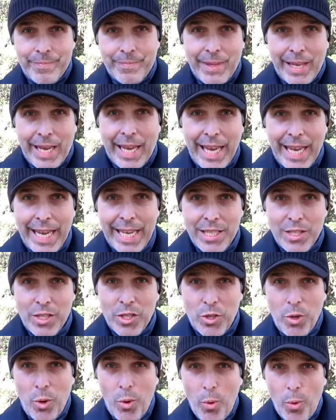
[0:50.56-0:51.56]
here's the
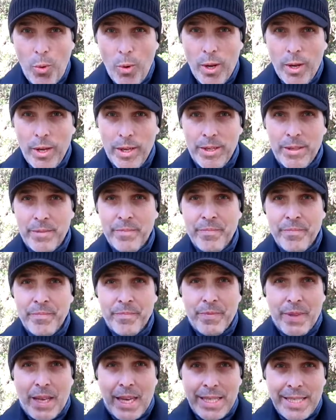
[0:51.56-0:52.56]
tool.
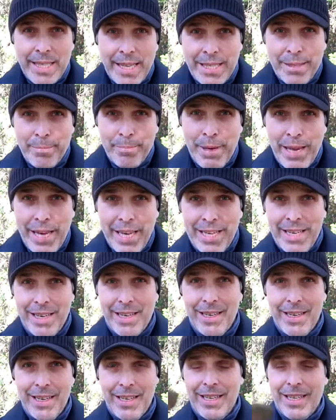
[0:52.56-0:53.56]
It's nice and big.
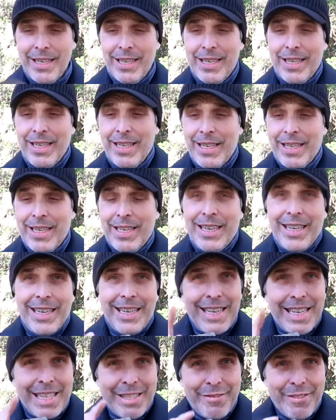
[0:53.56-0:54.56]

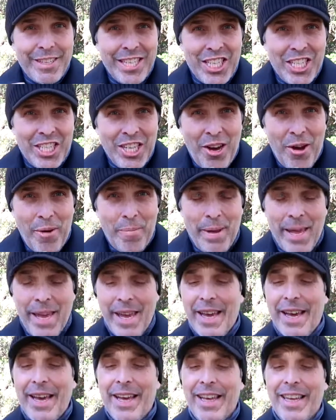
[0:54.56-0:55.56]
It's very sharp
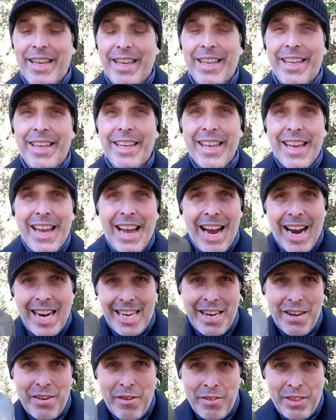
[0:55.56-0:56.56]
here, and
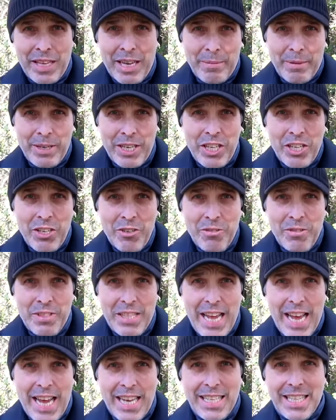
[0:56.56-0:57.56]
I don't think I'm going to use
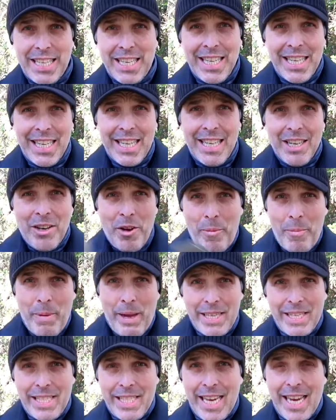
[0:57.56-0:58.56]
that on
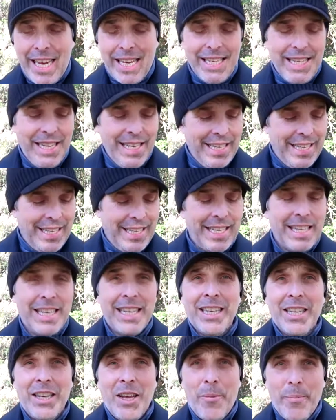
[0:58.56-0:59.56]
my skin,
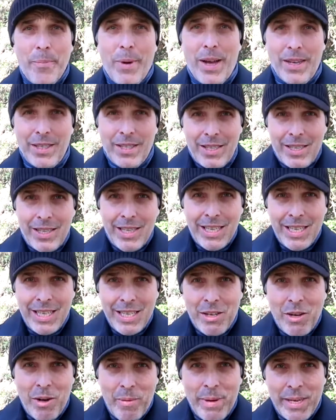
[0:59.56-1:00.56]
but
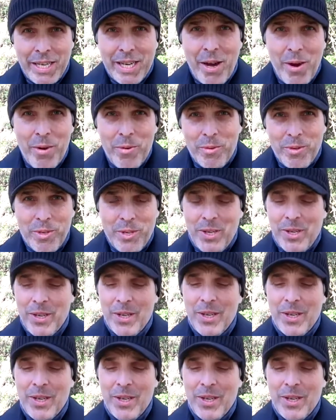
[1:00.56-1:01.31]
on my coat,